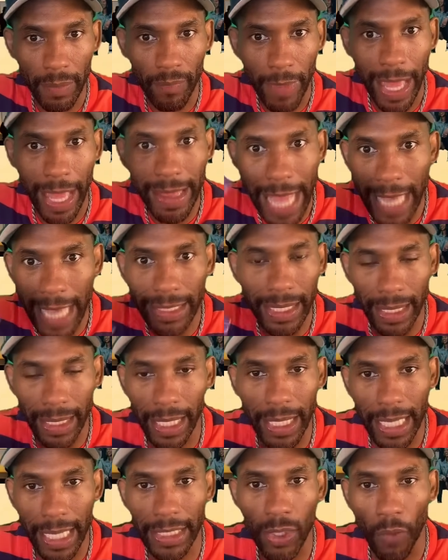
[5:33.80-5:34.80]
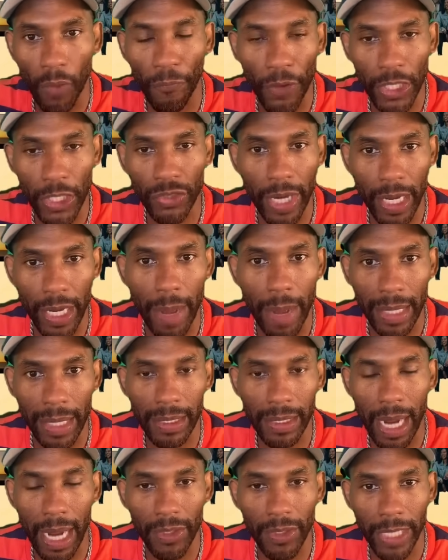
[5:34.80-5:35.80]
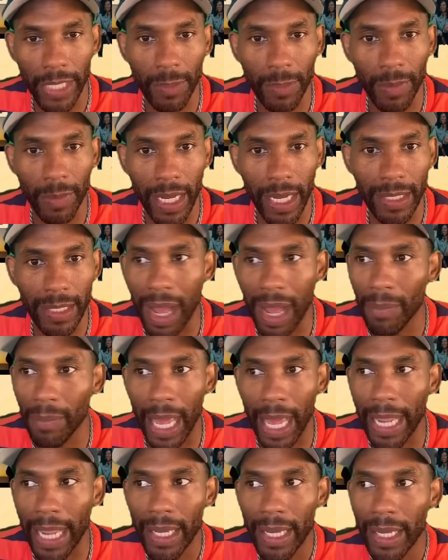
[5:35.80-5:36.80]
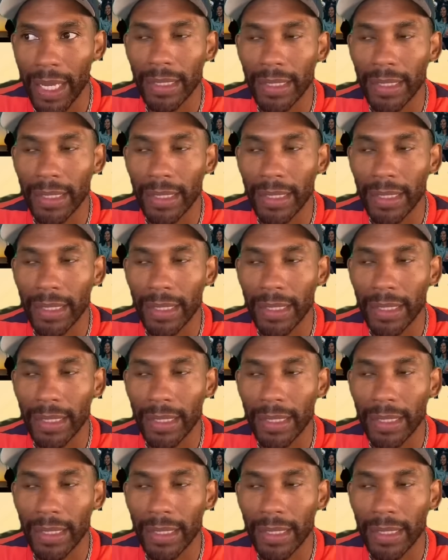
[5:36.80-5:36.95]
And that's the thing that's so frustrating about this conversation, because I'm like,